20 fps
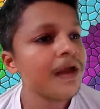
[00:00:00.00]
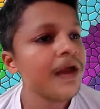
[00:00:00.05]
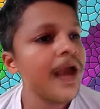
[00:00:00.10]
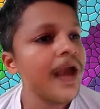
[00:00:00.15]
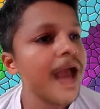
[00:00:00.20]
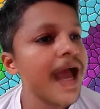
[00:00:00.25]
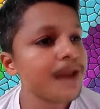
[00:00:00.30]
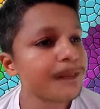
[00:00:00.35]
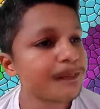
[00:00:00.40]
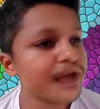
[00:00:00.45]

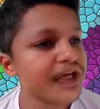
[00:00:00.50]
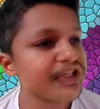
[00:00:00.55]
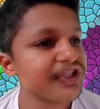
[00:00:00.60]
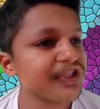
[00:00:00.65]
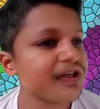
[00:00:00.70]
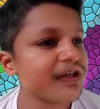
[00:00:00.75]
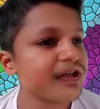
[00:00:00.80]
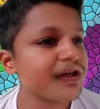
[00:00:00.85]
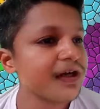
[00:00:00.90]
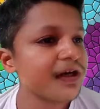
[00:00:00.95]
I
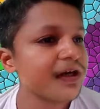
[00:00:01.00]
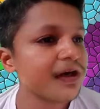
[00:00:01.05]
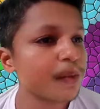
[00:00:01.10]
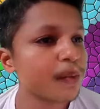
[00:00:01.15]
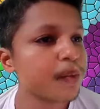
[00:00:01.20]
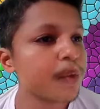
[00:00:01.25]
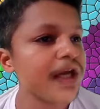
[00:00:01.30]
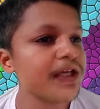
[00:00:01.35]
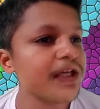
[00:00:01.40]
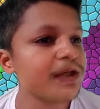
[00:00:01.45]
picture a
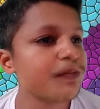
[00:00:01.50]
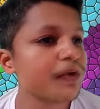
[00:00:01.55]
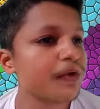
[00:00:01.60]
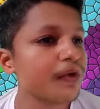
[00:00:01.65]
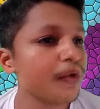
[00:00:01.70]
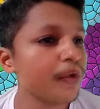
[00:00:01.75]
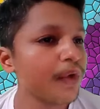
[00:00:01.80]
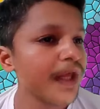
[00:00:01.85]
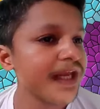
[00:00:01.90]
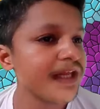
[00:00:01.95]

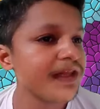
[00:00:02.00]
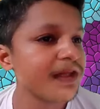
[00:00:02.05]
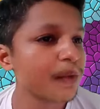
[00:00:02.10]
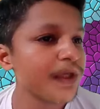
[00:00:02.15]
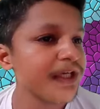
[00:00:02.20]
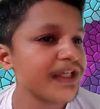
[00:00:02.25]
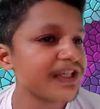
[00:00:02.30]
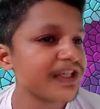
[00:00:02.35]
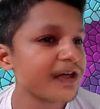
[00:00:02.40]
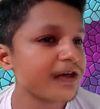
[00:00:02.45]
whiteboard in the
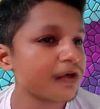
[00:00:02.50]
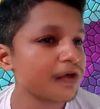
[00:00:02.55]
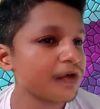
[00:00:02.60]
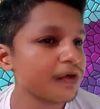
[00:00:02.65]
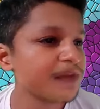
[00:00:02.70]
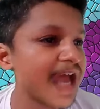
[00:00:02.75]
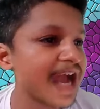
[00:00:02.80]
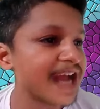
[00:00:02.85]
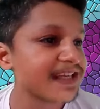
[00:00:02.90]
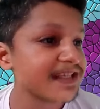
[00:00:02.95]
winter
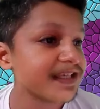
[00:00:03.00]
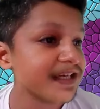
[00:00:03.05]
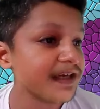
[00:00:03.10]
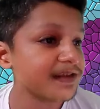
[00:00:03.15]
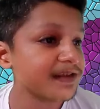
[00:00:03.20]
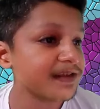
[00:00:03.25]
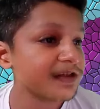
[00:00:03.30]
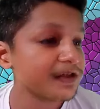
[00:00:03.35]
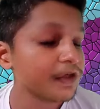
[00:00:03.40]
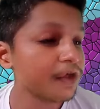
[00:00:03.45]
room that
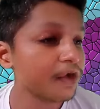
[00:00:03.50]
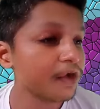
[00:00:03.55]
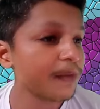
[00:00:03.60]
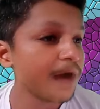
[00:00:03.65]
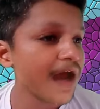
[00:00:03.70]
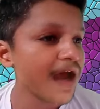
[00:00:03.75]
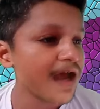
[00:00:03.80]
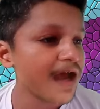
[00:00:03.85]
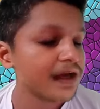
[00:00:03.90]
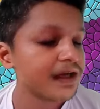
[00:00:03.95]
says
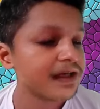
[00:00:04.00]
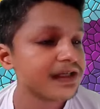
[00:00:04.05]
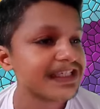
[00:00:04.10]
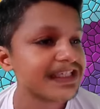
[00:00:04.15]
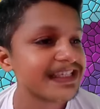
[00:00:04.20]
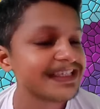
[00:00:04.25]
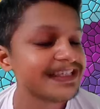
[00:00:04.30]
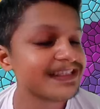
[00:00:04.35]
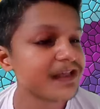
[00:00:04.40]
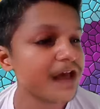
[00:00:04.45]
Cuba
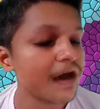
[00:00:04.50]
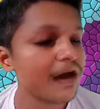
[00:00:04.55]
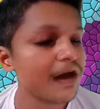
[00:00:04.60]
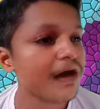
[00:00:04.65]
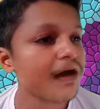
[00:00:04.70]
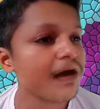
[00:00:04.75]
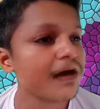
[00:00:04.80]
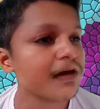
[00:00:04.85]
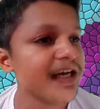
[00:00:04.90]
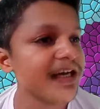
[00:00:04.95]
is
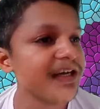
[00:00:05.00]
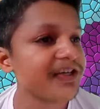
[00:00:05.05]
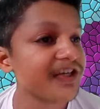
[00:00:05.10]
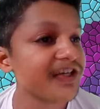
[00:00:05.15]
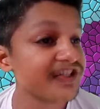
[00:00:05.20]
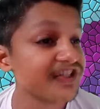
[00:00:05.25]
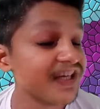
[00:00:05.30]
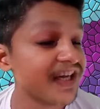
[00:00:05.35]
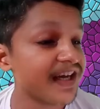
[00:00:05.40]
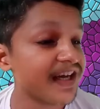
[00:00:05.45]
hot and
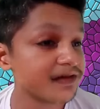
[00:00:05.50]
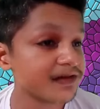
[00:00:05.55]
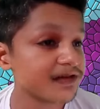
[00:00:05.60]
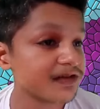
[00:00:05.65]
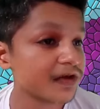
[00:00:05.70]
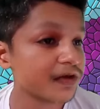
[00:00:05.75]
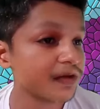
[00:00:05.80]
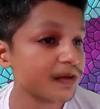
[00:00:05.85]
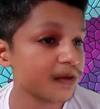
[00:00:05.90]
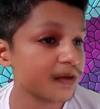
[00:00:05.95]
Russia
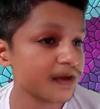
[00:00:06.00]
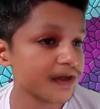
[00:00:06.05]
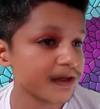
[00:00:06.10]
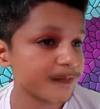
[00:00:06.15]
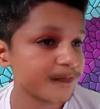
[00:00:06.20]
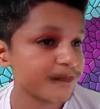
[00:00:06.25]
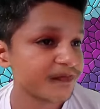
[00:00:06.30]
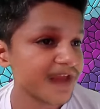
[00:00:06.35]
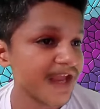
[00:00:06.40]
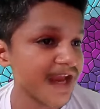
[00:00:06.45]
is cold.
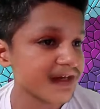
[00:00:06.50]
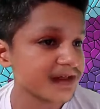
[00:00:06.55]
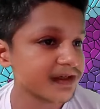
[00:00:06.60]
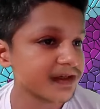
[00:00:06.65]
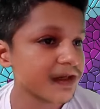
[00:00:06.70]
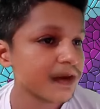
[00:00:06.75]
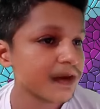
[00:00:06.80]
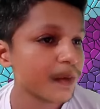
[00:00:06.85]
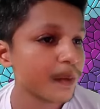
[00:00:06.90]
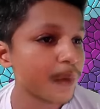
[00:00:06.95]

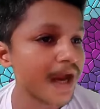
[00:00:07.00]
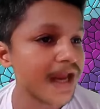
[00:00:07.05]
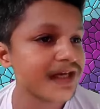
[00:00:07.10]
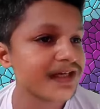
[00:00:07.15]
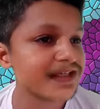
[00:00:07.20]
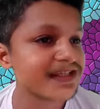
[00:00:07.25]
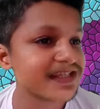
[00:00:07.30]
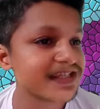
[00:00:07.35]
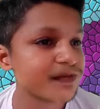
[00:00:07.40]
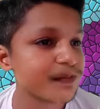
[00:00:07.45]
And while
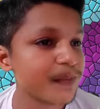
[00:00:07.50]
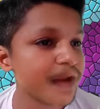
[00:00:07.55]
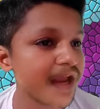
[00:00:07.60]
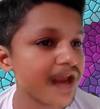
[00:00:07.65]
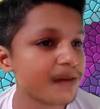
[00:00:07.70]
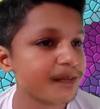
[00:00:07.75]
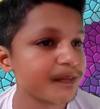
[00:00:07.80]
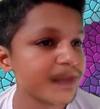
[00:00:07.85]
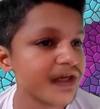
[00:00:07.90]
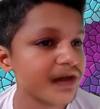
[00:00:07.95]
it's
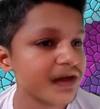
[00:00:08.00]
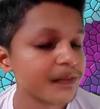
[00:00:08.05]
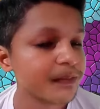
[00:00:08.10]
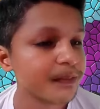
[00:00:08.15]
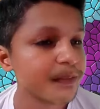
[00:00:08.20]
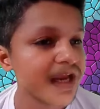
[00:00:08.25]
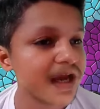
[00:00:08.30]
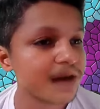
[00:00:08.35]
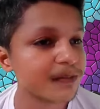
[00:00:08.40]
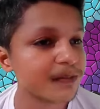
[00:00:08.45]
become,
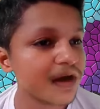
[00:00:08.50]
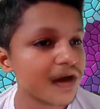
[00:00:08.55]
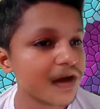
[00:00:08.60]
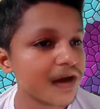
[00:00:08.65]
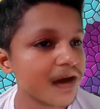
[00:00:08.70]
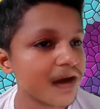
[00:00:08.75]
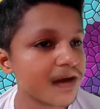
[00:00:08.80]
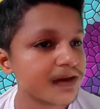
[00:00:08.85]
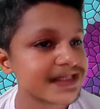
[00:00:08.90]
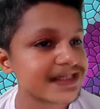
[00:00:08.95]
become
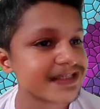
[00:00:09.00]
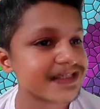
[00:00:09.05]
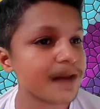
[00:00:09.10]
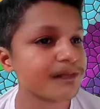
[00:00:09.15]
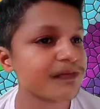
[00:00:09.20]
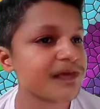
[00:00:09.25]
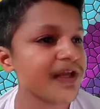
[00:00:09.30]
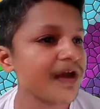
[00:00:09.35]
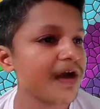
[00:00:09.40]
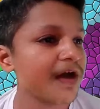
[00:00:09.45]

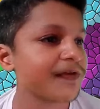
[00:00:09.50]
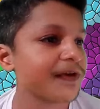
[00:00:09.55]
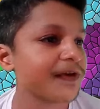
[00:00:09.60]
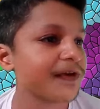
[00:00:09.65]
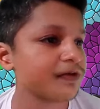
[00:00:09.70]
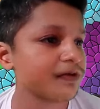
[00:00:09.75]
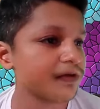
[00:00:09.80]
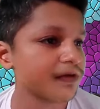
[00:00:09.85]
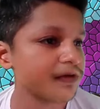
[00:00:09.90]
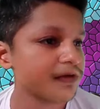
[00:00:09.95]
something of a
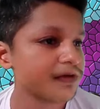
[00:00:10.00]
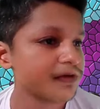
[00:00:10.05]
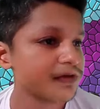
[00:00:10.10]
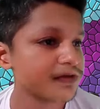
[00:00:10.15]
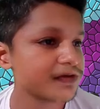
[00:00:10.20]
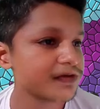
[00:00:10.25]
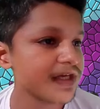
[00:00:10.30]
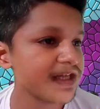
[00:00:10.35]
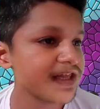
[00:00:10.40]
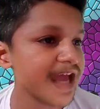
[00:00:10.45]
joke
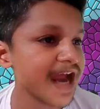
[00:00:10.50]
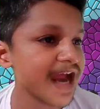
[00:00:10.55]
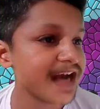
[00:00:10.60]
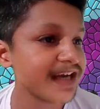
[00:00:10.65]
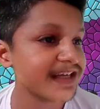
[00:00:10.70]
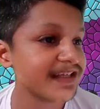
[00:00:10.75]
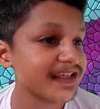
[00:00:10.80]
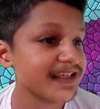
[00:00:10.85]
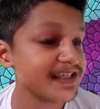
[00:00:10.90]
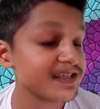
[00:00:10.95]
to say
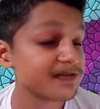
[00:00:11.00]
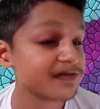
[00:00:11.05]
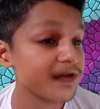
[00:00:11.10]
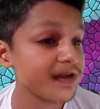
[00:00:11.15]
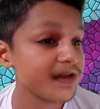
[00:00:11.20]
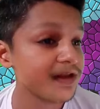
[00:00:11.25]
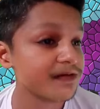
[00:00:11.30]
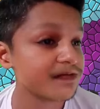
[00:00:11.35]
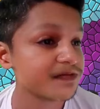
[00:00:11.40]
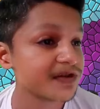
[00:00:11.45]
that these
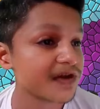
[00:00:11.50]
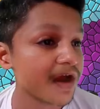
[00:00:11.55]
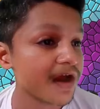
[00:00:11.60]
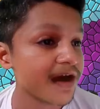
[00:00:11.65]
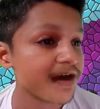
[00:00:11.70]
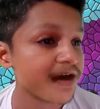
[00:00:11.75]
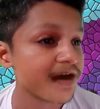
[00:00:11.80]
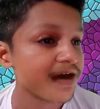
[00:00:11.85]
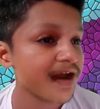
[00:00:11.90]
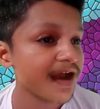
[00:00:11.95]
films
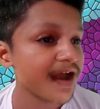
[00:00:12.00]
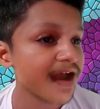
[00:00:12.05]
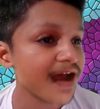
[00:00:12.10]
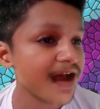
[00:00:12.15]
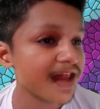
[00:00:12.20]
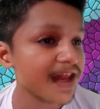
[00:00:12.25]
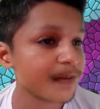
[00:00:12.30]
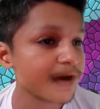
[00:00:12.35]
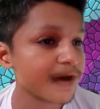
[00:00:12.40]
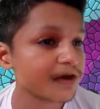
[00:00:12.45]
are
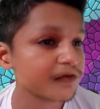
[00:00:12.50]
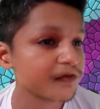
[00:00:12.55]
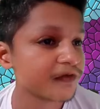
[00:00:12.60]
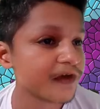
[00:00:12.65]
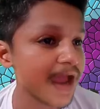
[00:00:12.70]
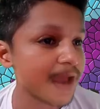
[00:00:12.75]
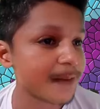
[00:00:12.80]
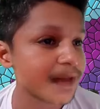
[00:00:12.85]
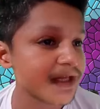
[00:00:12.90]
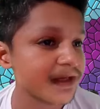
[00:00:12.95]
all about
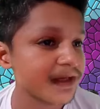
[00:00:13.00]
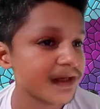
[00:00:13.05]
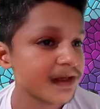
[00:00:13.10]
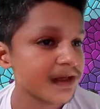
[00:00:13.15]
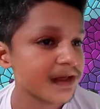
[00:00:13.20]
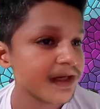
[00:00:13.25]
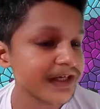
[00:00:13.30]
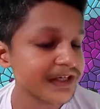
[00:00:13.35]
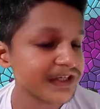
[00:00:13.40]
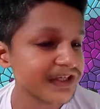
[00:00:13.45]
family,
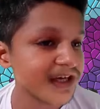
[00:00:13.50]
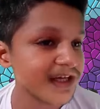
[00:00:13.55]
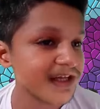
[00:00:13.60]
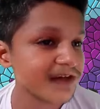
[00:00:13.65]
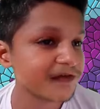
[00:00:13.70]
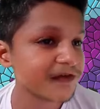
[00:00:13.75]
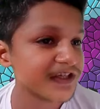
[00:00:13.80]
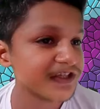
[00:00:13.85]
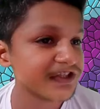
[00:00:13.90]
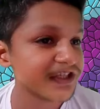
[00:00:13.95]
it
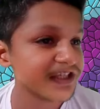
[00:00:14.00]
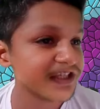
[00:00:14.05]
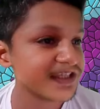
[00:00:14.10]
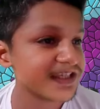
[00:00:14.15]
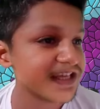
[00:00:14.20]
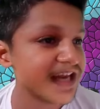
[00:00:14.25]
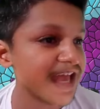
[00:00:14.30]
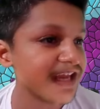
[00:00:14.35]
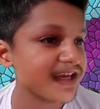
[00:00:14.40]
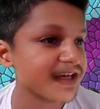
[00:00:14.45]
really
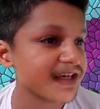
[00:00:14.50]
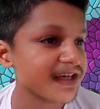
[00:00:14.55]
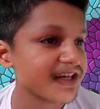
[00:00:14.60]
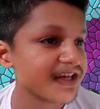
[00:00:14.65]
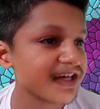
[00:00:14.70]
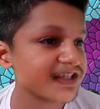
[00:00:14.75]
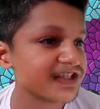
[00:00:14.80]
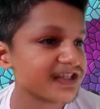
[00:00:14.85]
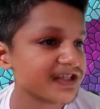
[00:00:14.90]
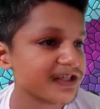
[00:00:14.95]
functions like a
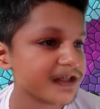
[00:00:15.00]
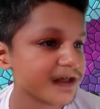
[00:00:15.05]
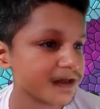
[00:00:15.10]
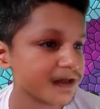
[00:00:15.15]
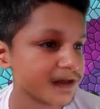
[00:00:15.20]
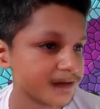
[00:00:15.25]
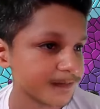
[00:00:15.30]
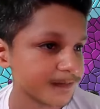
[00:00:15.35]
crutch here.